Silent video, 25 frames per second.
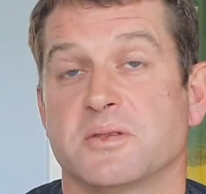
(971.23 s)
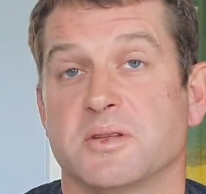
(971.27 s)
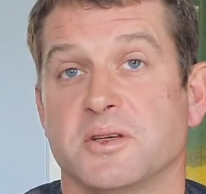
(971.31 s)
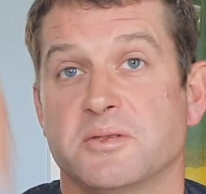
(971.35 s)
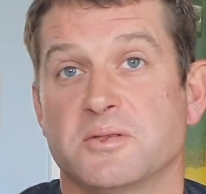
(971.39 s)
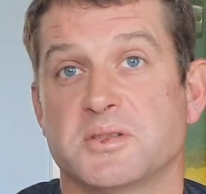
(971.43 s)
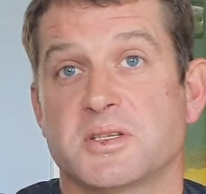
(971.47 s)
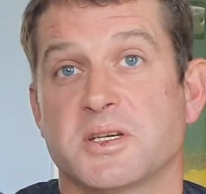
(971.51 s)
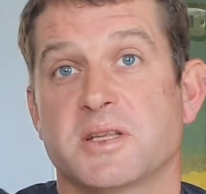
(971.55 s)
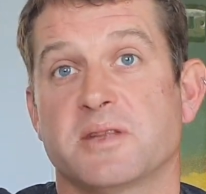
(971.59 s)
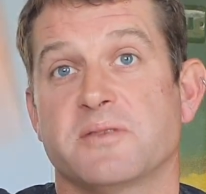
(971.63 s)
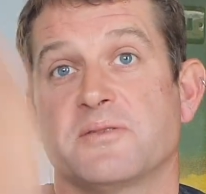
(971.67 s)
You'll
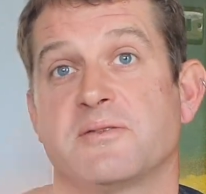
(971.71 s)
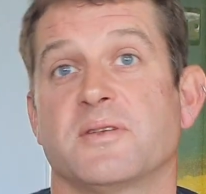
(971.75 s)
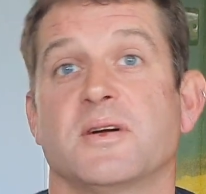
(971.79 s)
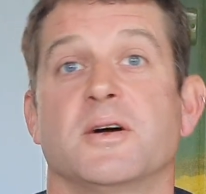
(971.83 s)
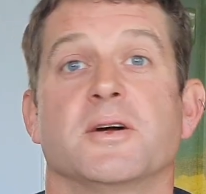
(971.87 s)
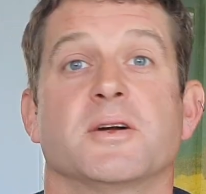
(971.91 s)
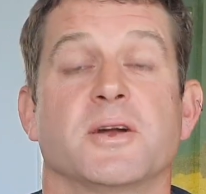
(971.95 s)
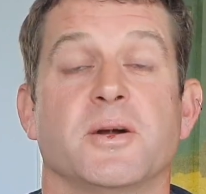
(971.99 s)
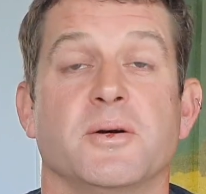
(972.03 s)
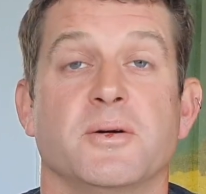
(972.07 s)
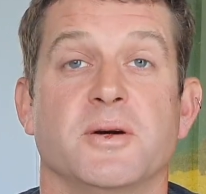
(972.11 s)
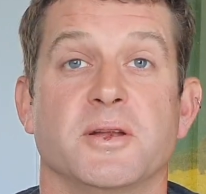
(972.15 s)
see the
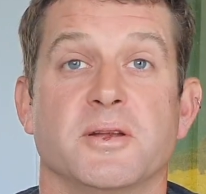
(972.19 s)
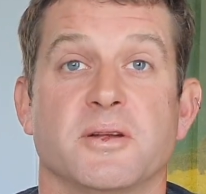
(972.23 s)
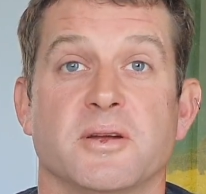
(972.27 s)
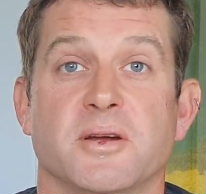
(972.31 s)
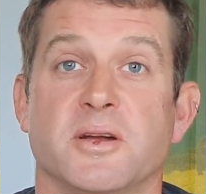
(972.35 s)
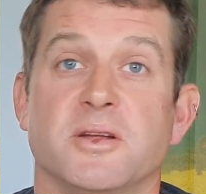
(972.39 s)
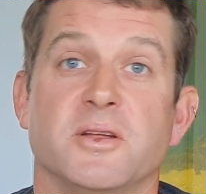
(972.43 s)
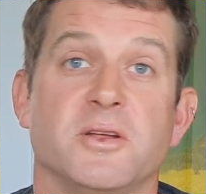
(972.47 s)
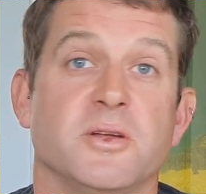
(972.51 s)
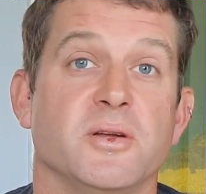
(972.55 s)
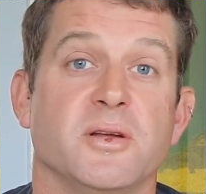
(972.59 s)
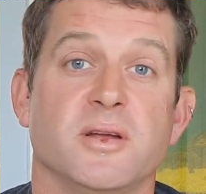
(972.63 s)
float go under,
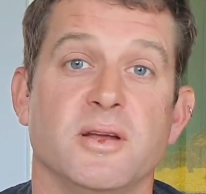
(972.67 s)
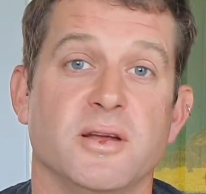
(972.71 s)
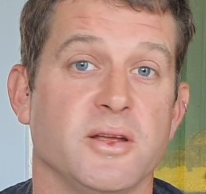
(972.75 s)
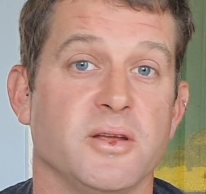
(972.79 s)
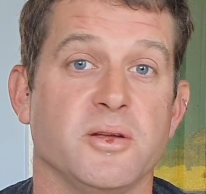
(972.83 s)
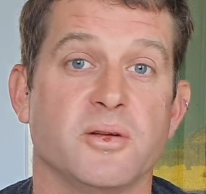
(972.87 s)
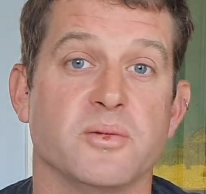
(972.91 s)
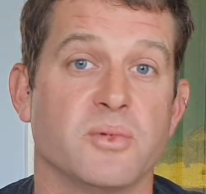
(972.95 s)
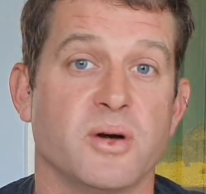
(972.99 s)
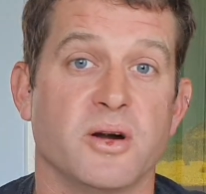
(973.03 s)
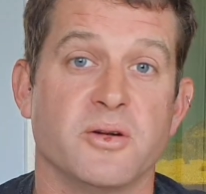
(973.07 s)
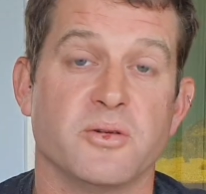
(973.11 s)
and
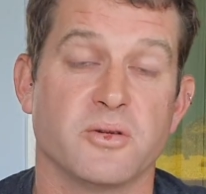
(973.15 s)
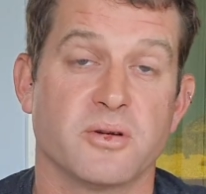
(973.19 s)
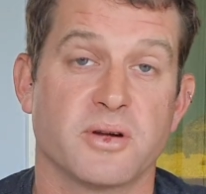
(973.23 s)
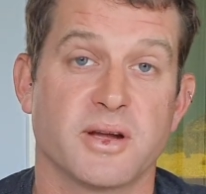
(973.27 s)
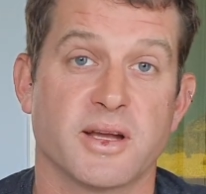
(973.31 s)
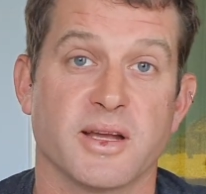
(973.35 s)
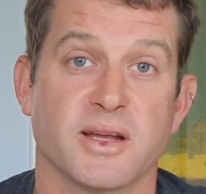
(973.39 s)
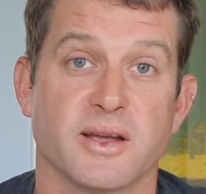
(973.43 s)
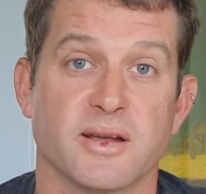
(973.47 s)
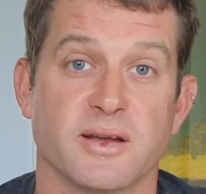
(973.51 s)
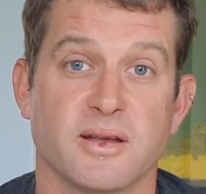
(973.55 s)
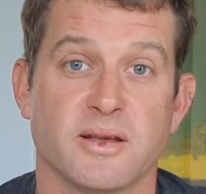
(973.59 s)
you won't hook
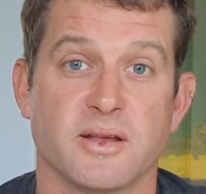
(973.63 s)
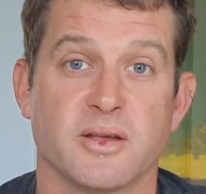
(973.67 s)
it.